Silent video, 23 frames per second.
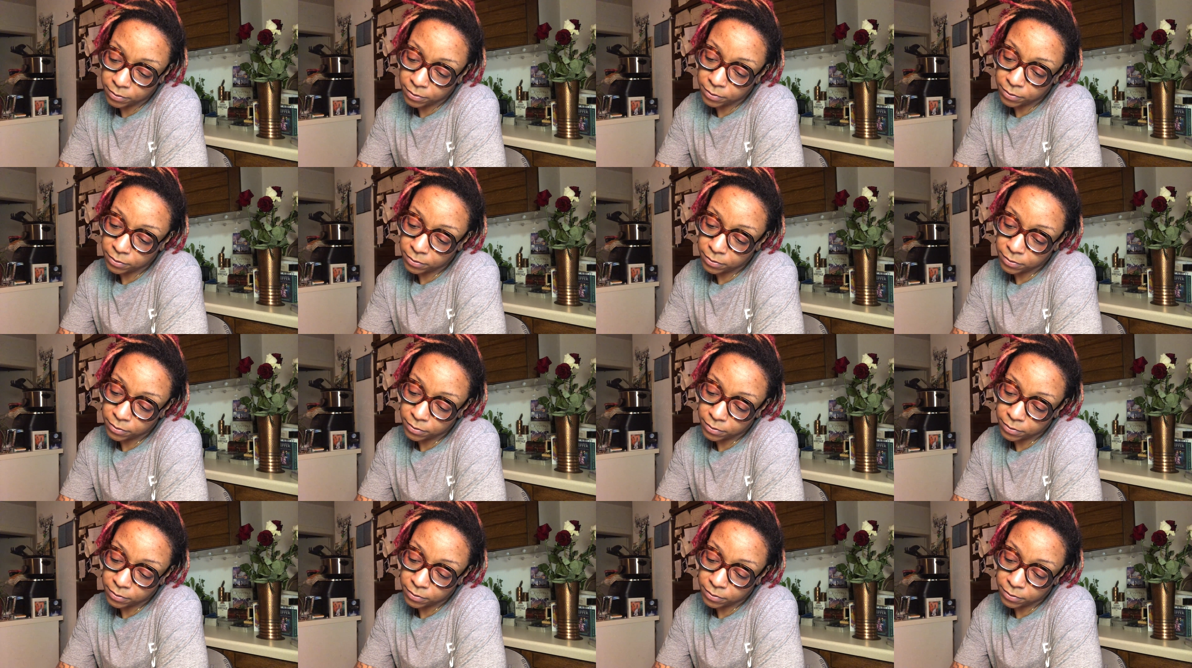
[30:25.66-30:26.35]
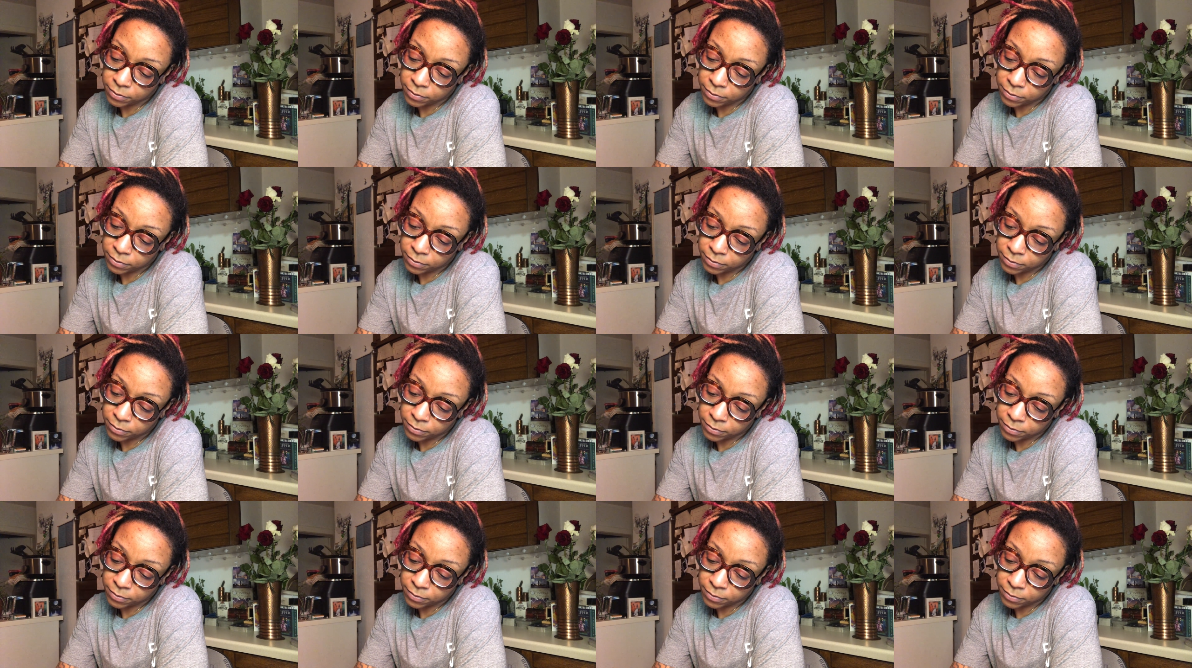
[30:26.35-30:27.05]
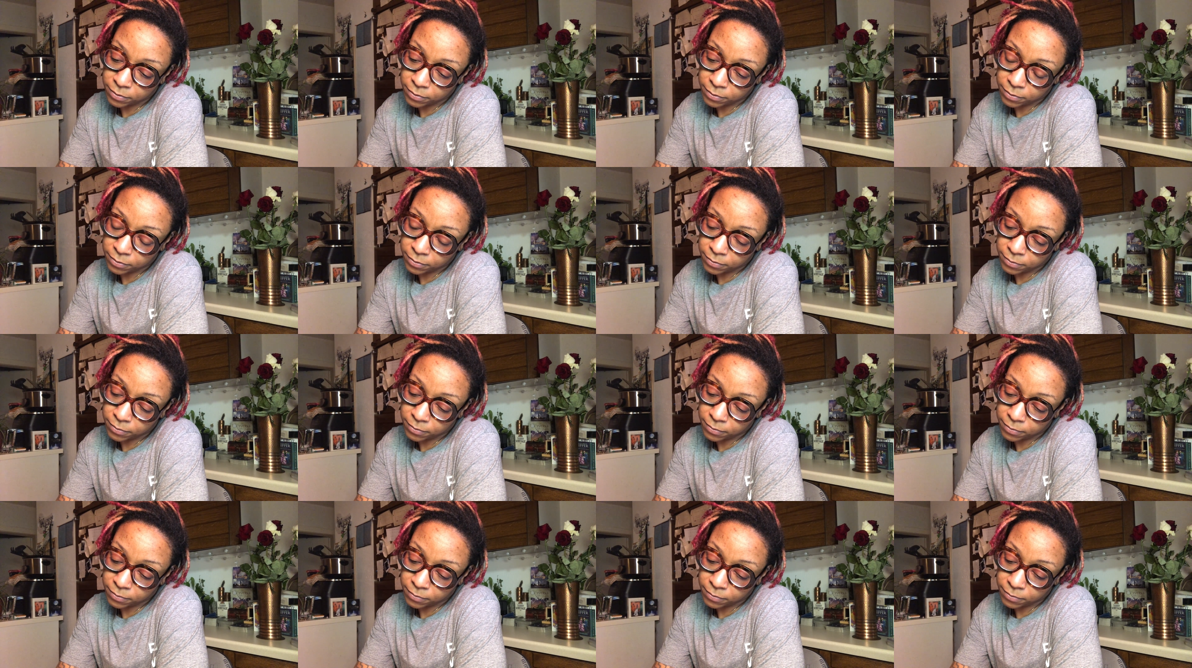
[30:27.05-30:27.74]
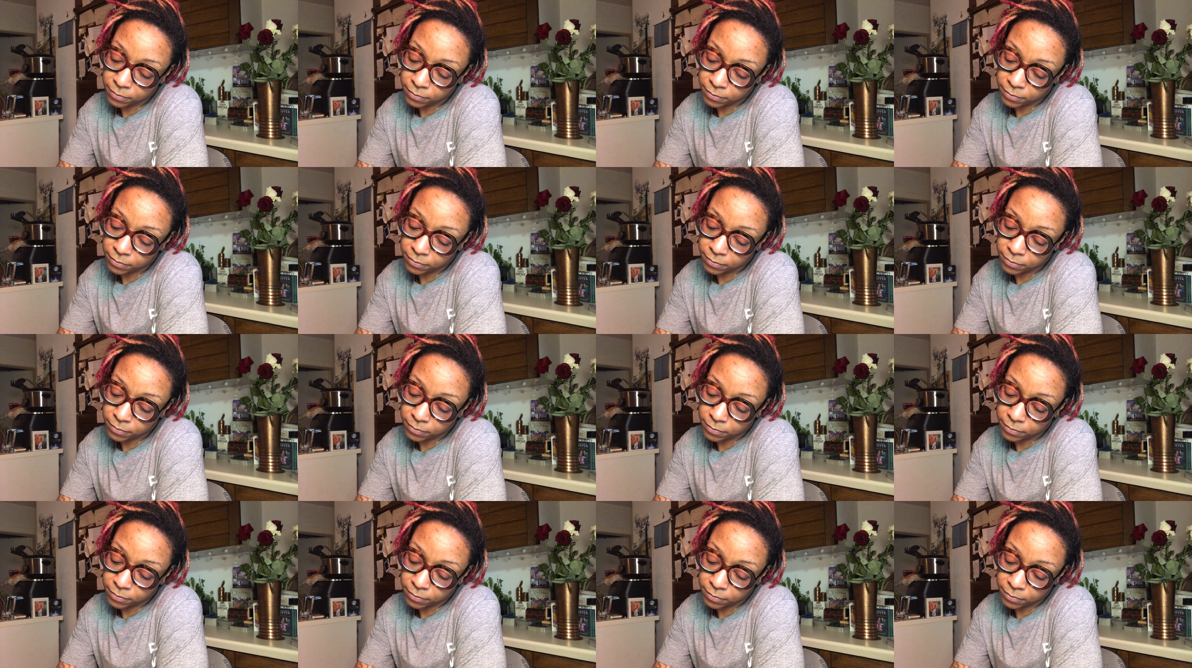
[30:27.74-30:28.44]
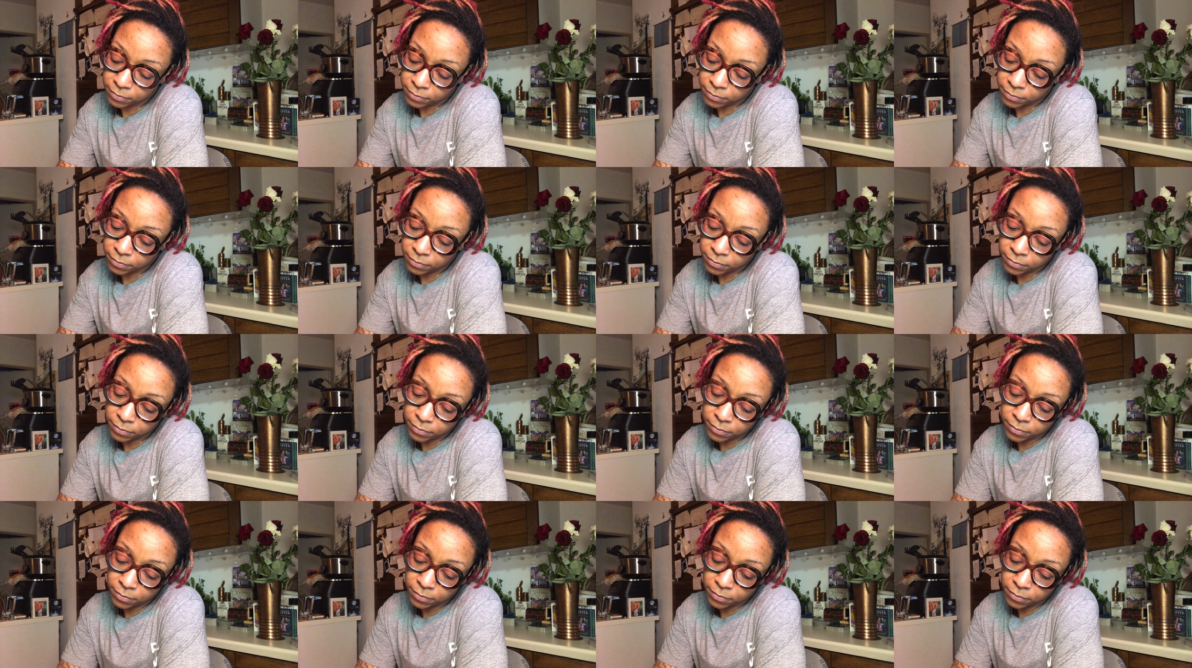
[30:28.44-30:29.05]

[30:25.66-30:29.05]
No one is speaking in this clip.